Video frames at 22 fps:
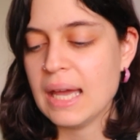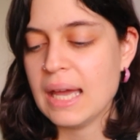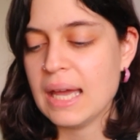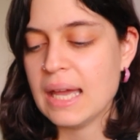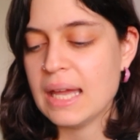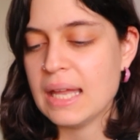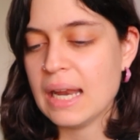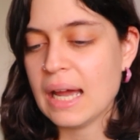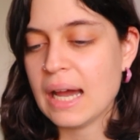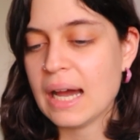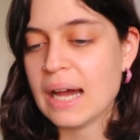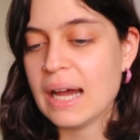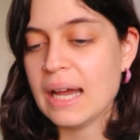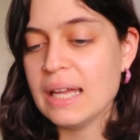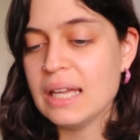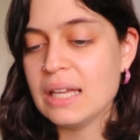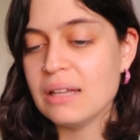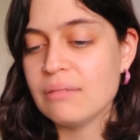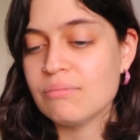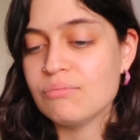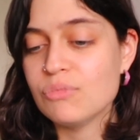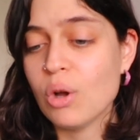And
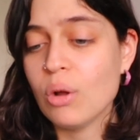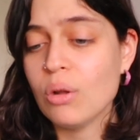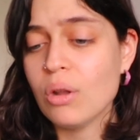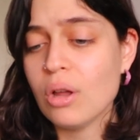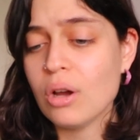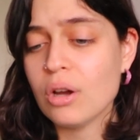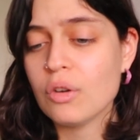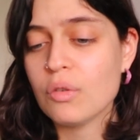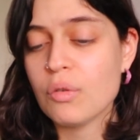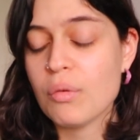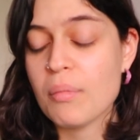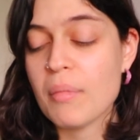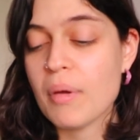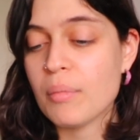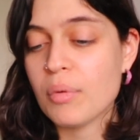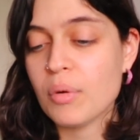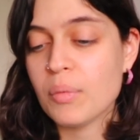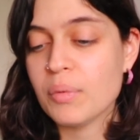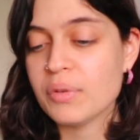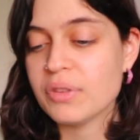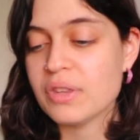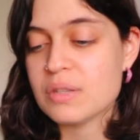I no longer
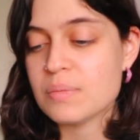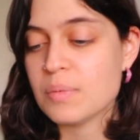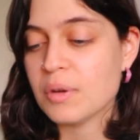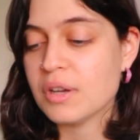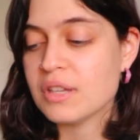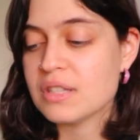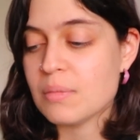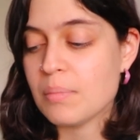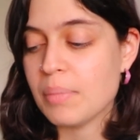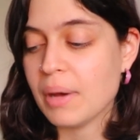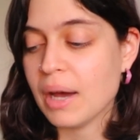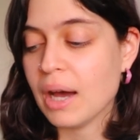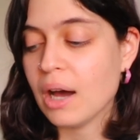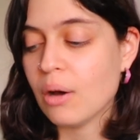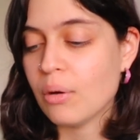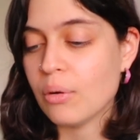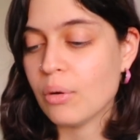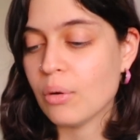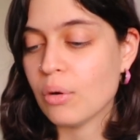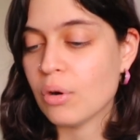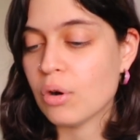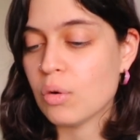remember what this book is
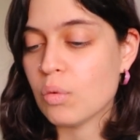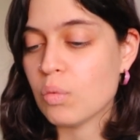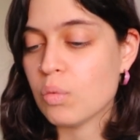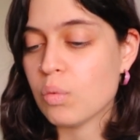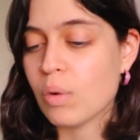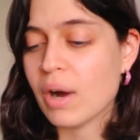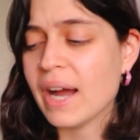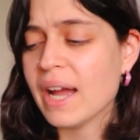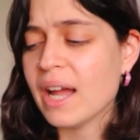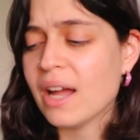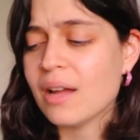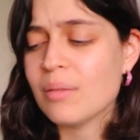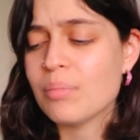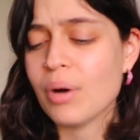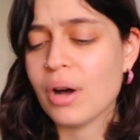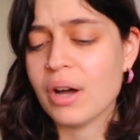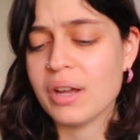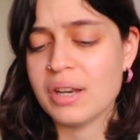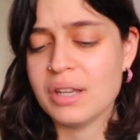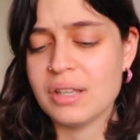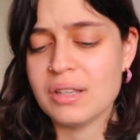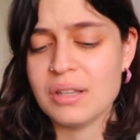about or why I
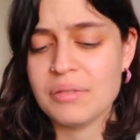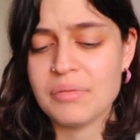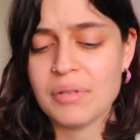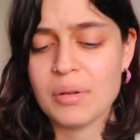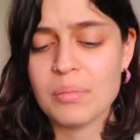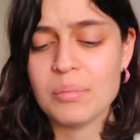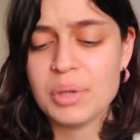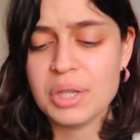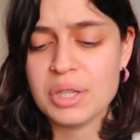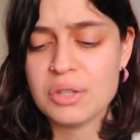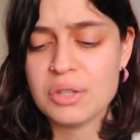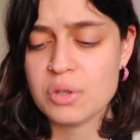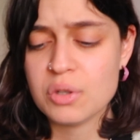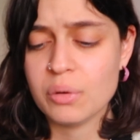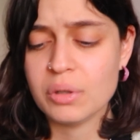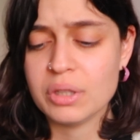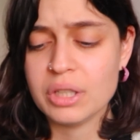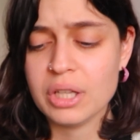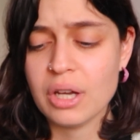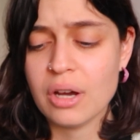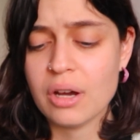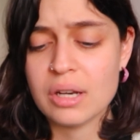bought it, if I'm
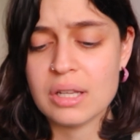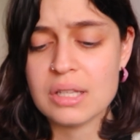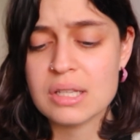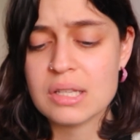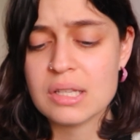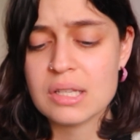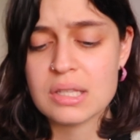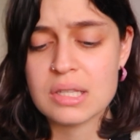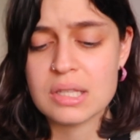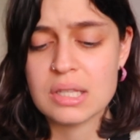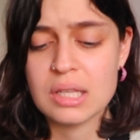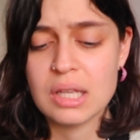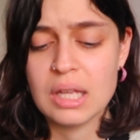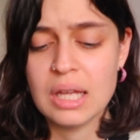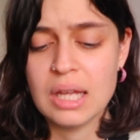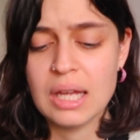totally honest.